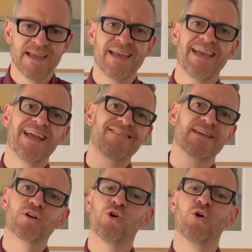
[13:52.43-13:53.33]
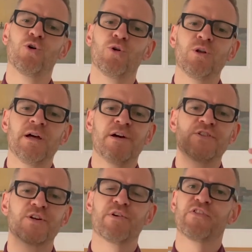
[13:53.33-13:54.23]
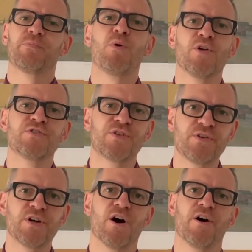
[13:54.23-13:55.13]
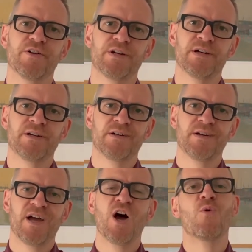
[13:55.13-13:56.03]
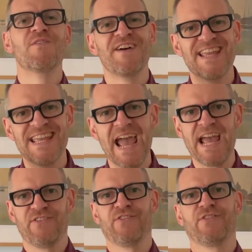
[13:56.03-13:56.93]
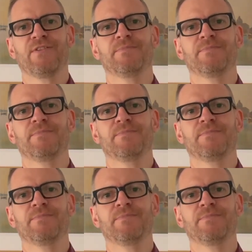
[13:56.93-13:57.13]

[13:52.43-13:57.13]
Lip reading: It's a call to respond to God with a yes.